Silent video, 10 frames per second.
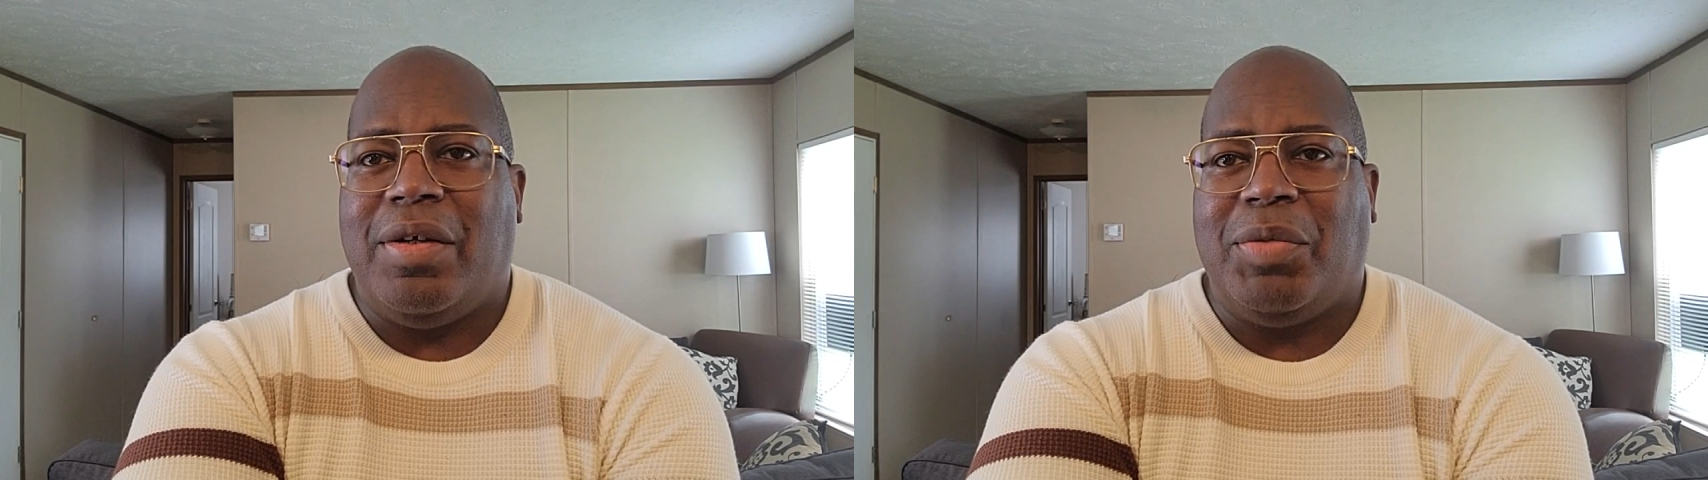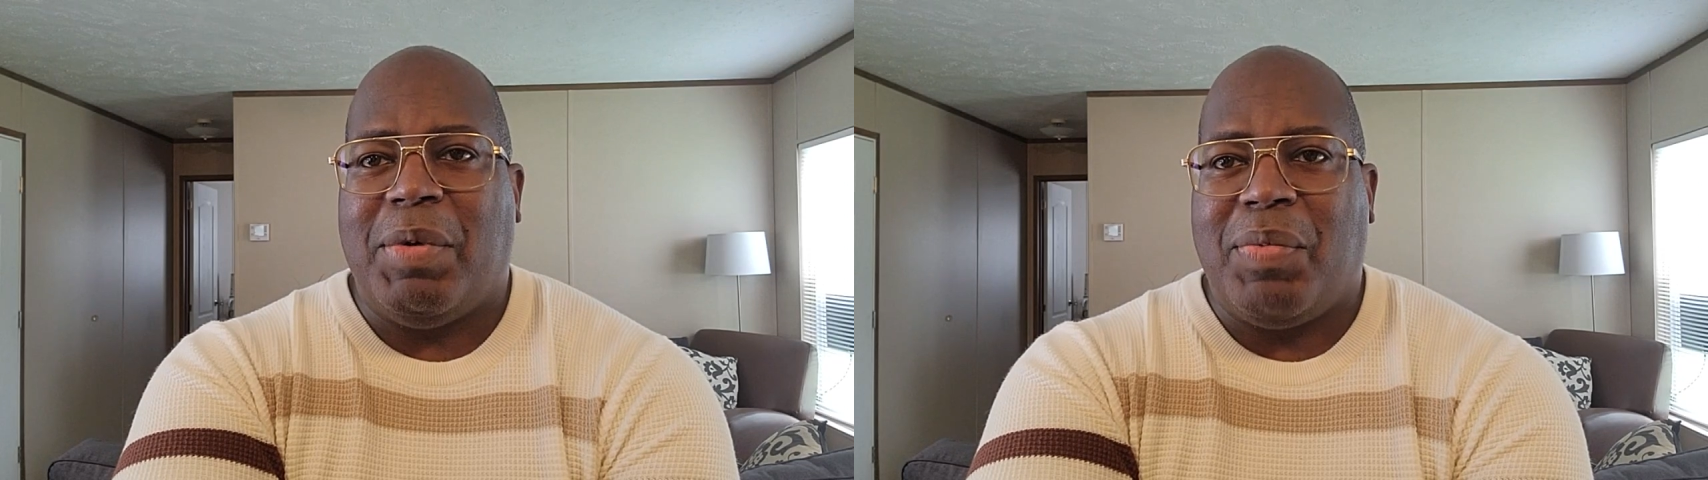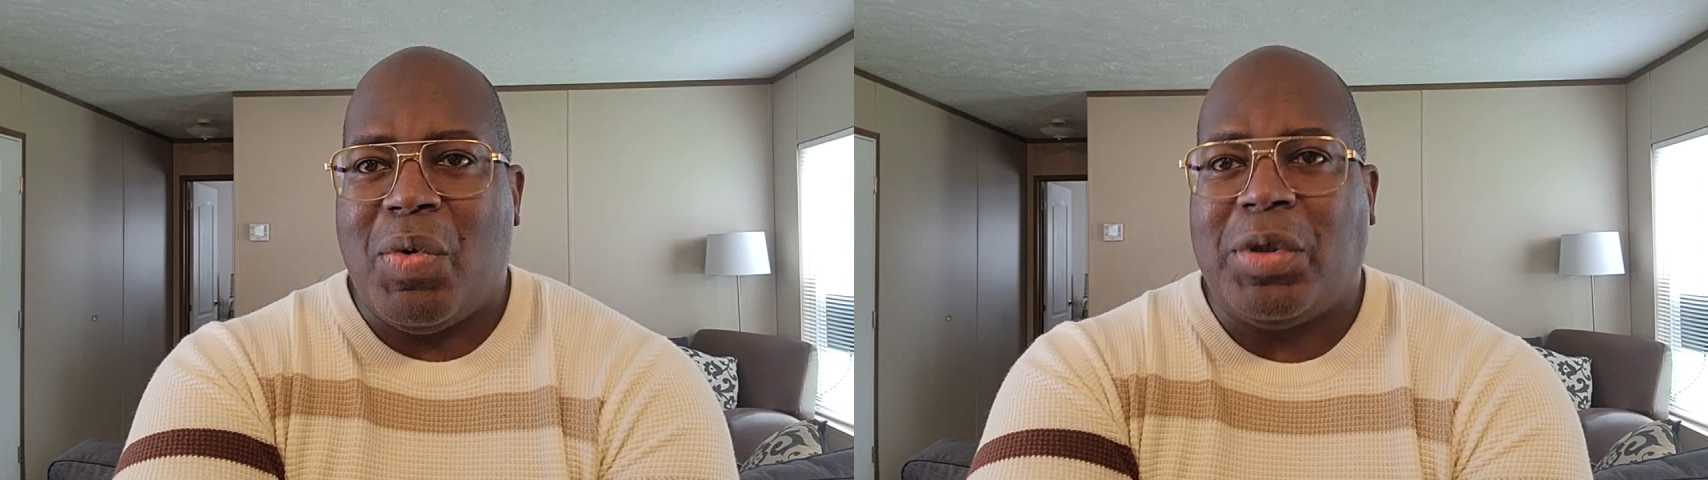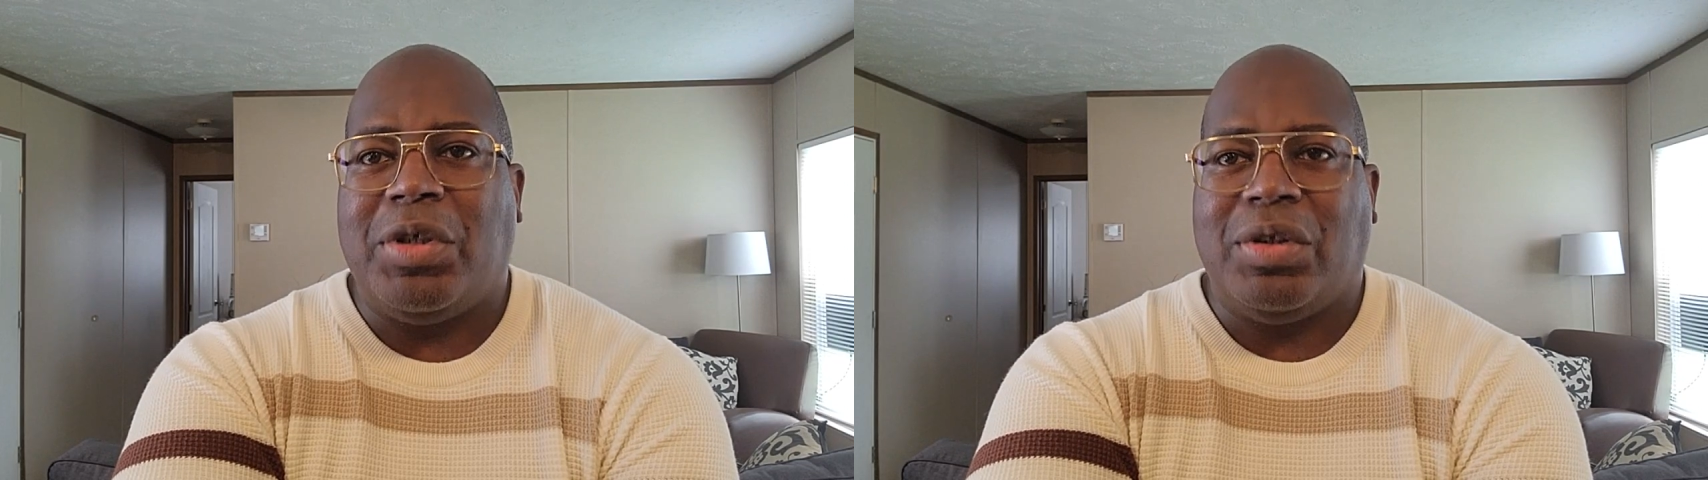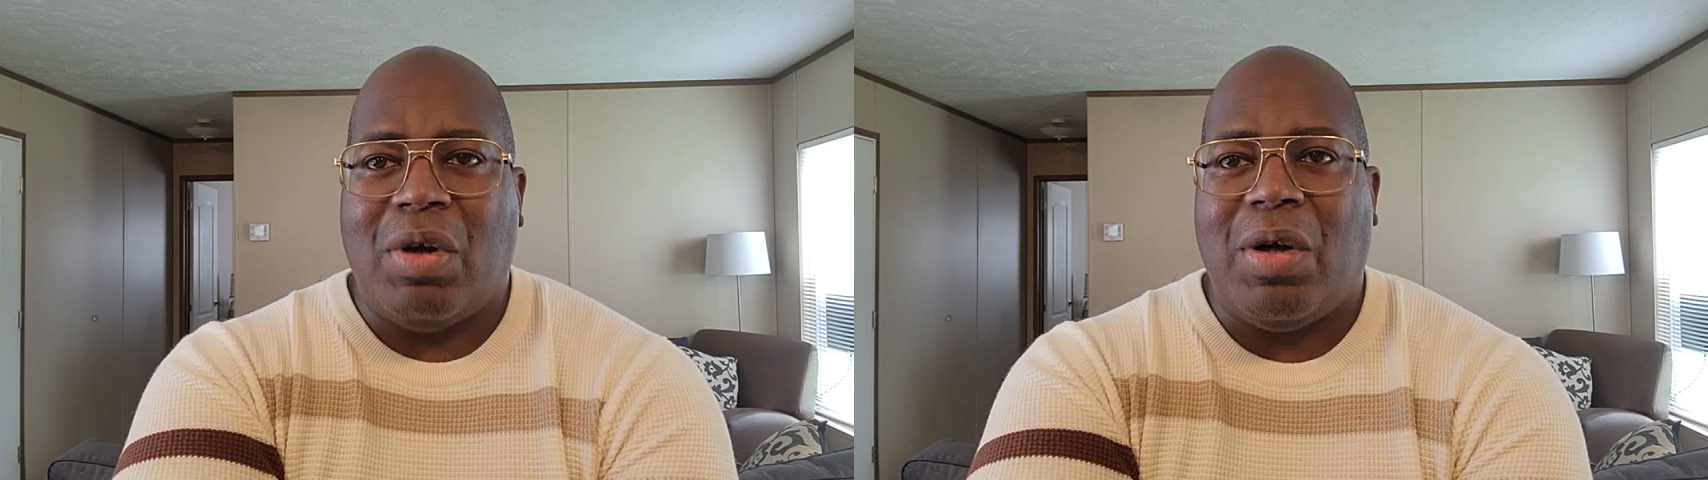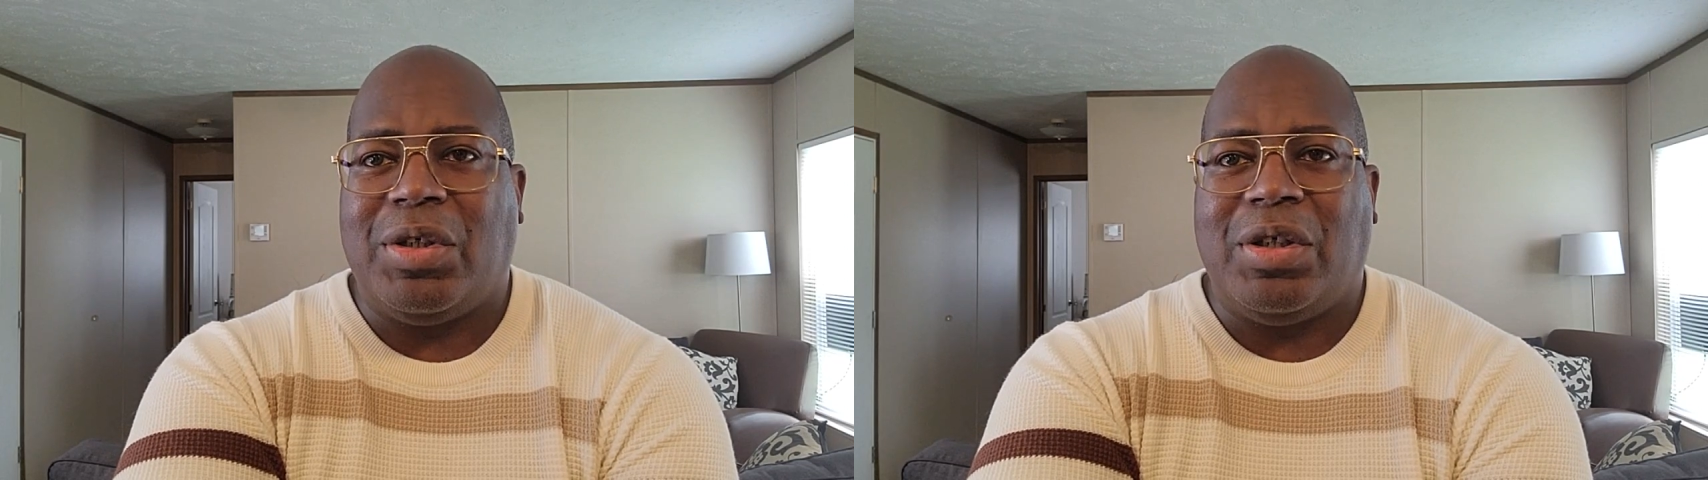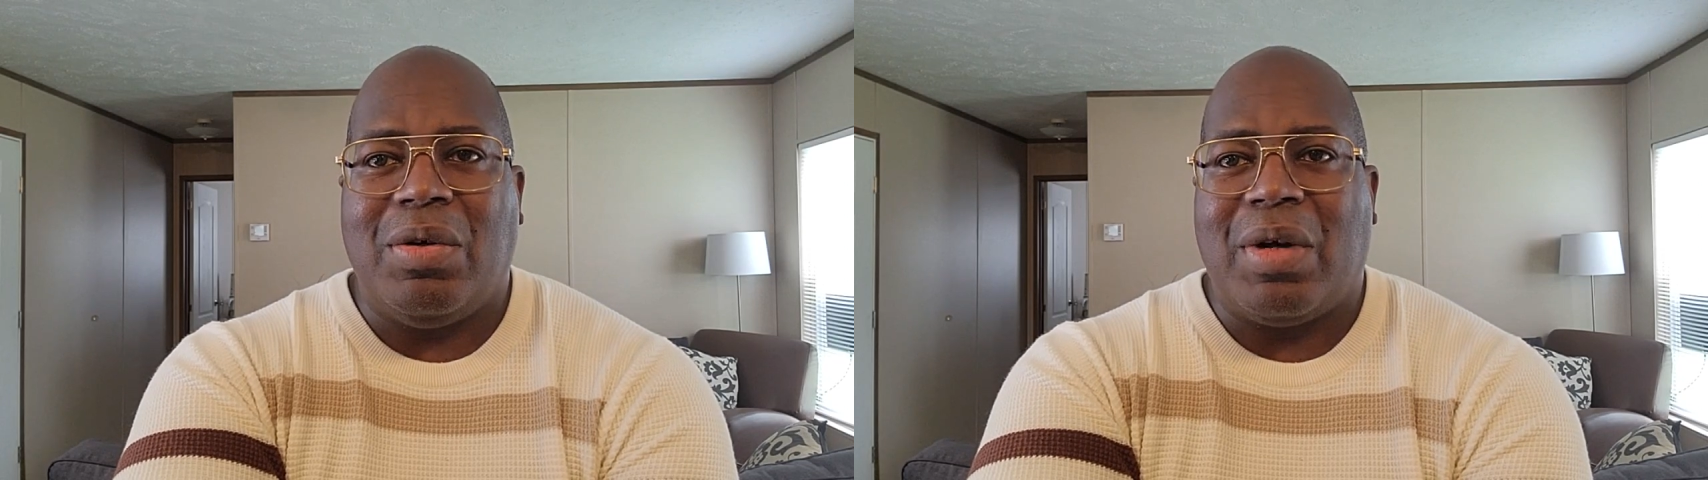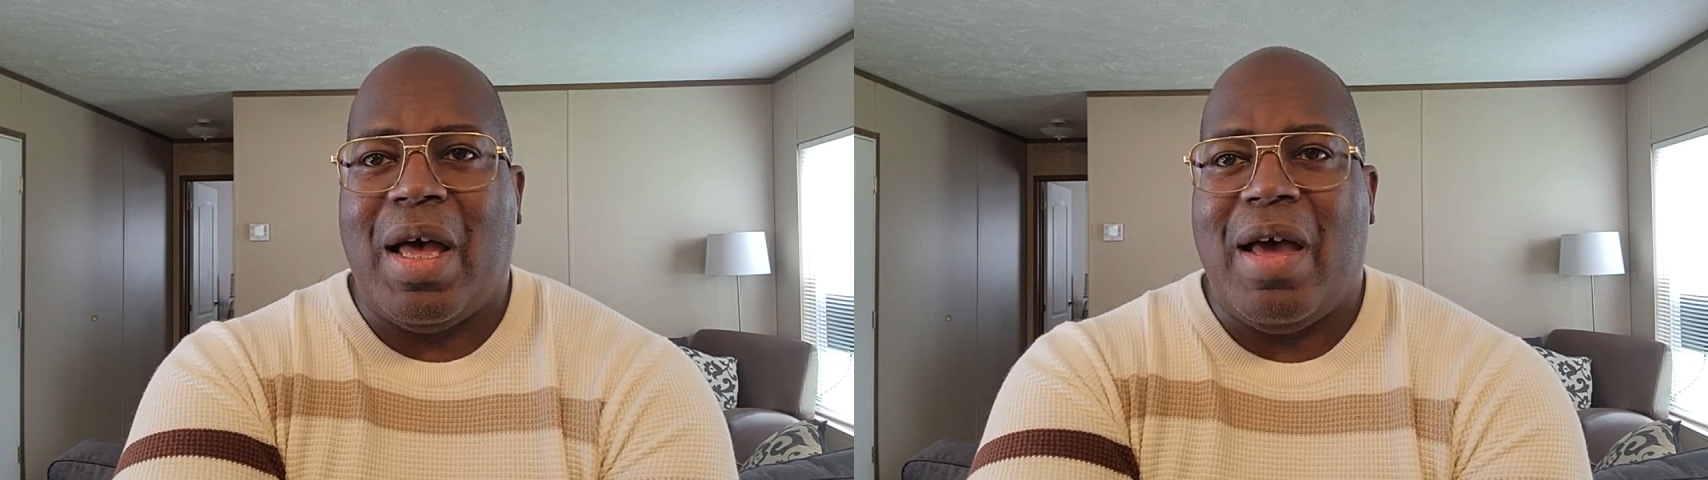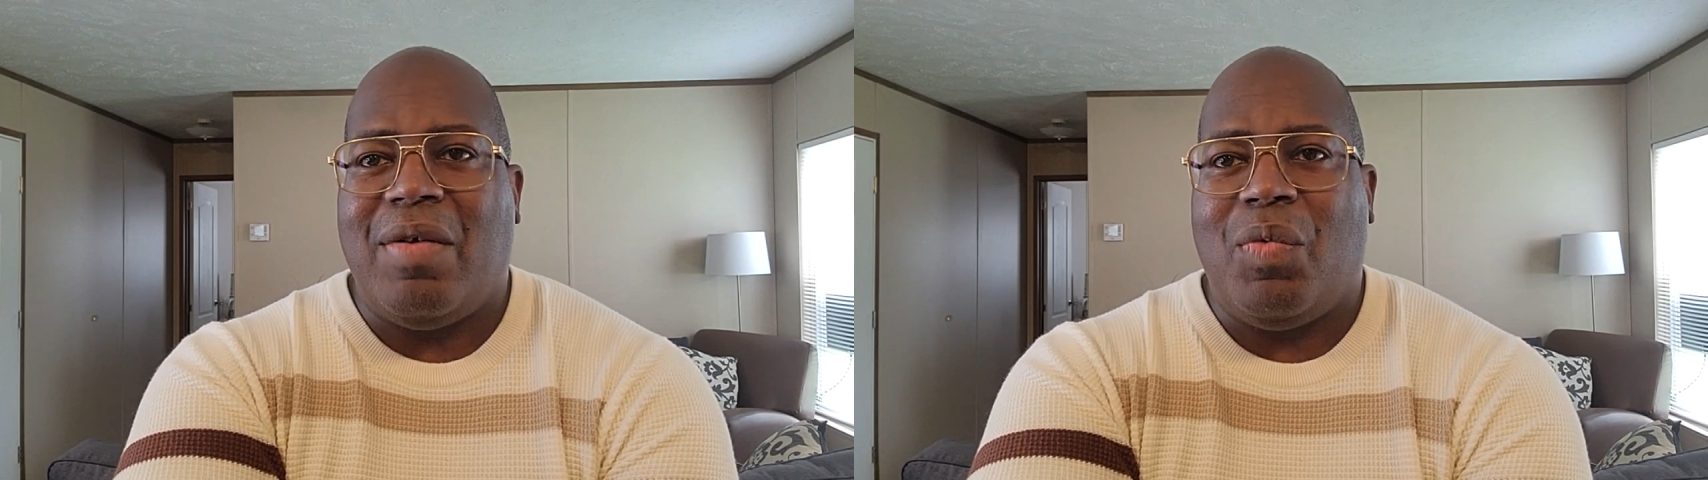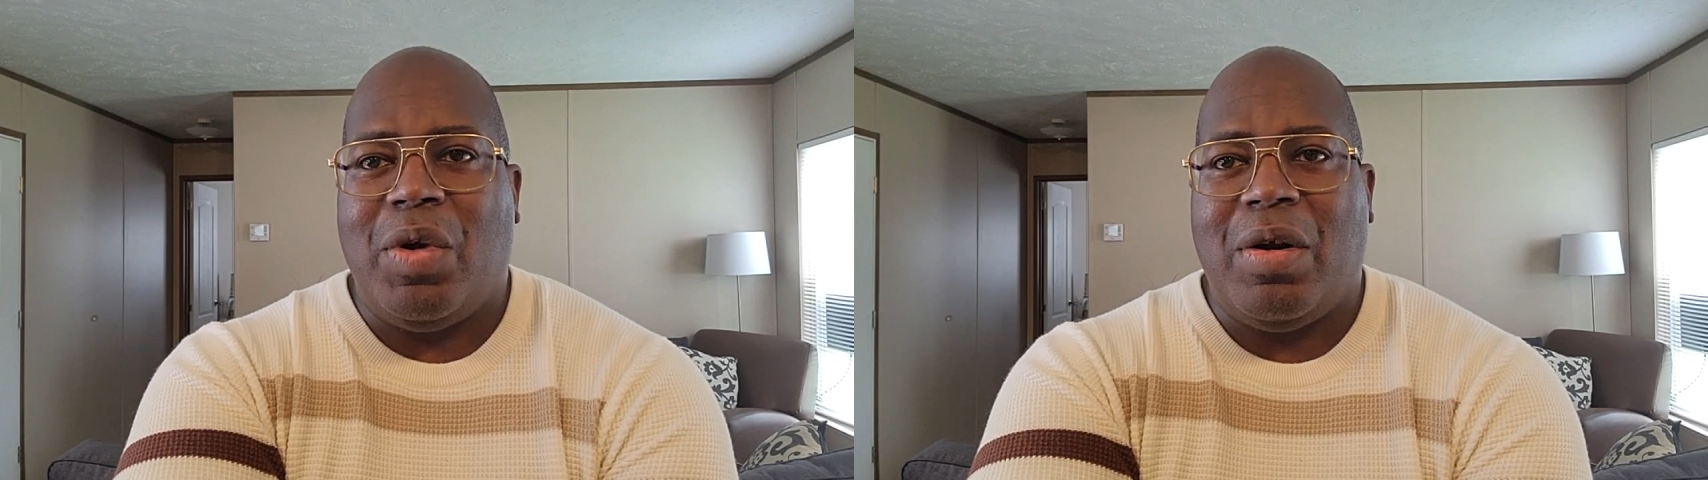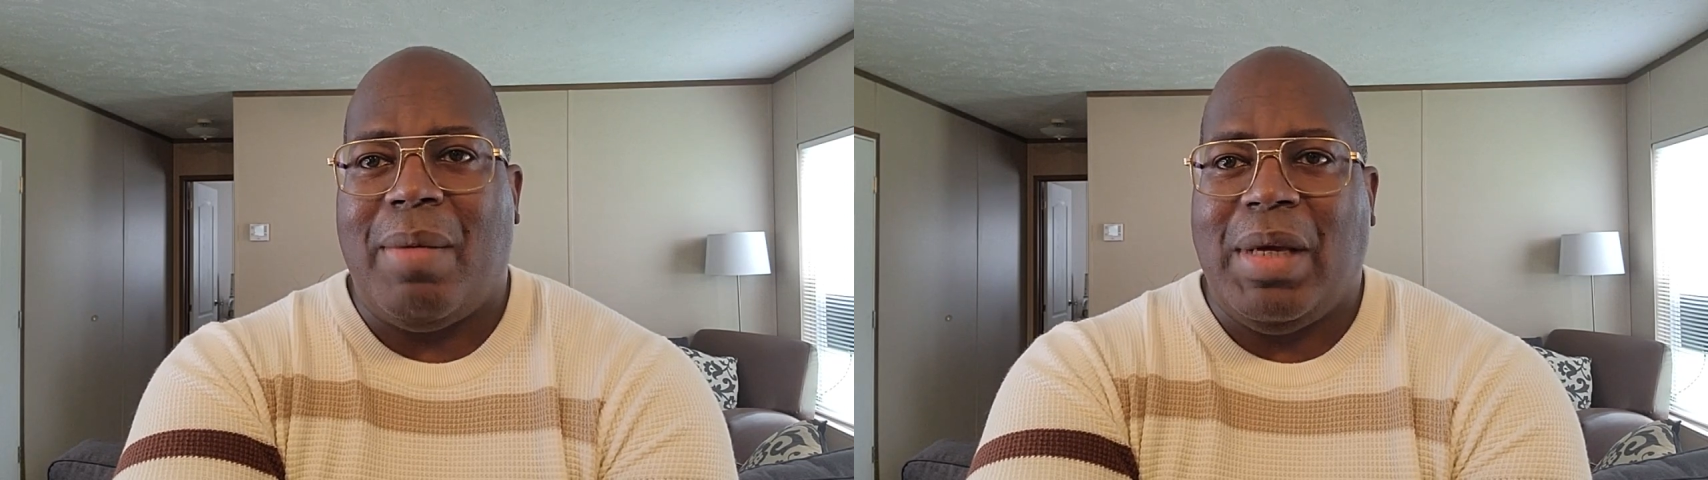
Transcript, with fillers: His proportions are still kind of weird.